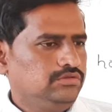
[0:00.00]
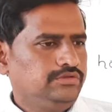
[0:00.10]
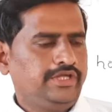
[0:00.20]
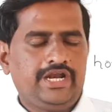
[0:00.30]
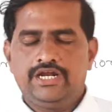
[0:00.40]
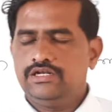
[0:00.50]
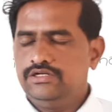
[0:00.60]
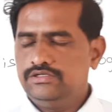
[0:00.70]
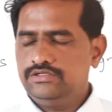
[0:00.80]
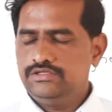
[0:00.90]
there
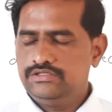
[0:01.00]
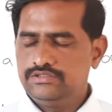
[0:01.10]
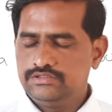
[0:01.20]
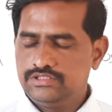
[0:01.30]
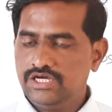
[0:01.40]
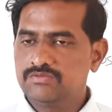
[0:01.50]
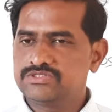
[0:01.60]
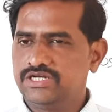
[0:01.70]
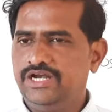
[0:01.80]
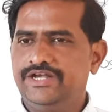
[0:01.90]
are
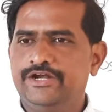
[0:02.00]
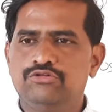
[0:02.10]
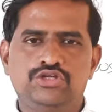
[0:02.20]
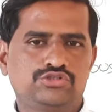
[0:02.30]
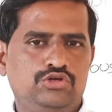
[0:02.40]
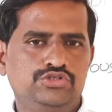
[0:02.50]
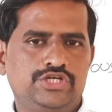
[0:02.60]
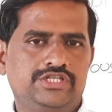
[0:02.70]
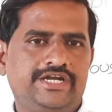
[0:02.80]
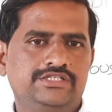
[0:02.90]
terms related to the
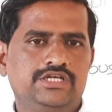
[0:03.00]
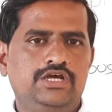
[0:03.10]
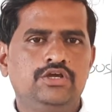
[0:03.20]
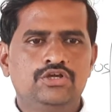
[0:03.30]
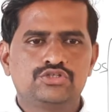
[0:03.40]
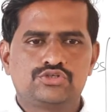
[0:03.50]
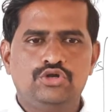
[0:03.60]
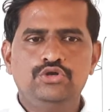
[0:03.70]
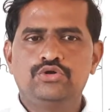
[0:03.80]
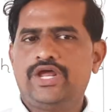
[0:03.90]
solution, that is a
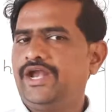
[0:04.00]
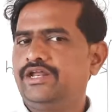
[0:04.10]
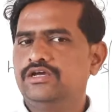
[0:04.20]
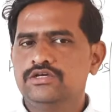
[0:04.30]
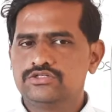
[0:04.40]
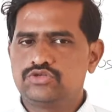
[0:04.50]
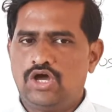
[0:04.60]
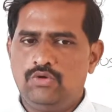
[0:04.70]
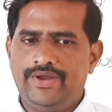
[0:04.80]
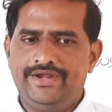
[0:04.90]
solute and
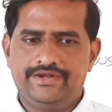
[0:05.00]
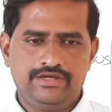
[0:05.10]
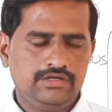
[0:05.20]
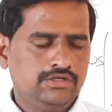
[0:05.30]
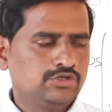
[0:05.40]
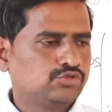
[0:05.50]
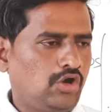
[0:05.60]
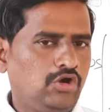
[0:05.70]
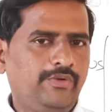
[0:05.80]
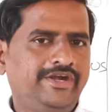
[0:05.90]
solvent.
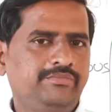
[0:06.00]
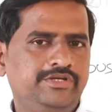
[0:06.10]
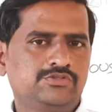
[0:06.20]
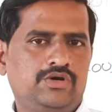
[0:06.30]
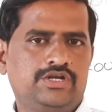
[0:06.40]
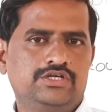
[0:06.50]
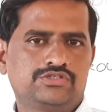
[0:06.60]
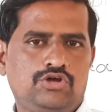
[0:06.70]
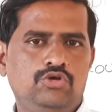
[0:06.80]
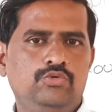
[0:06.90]
Solvent means water.
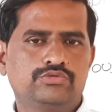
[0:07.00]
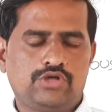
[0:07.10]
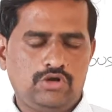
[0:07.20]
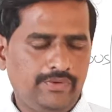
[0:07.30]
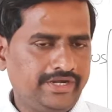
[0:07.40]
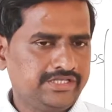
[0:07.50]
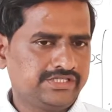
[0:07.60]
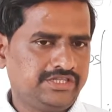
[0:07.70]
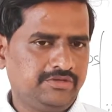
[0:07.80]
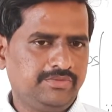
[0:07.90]
Solvent is
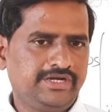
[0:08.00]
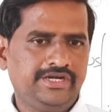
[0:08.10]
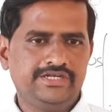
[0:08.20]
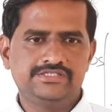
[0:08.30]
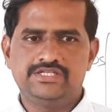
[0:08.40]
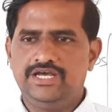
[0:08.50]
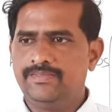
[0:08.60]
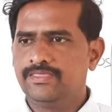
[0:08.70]
nothing but it is the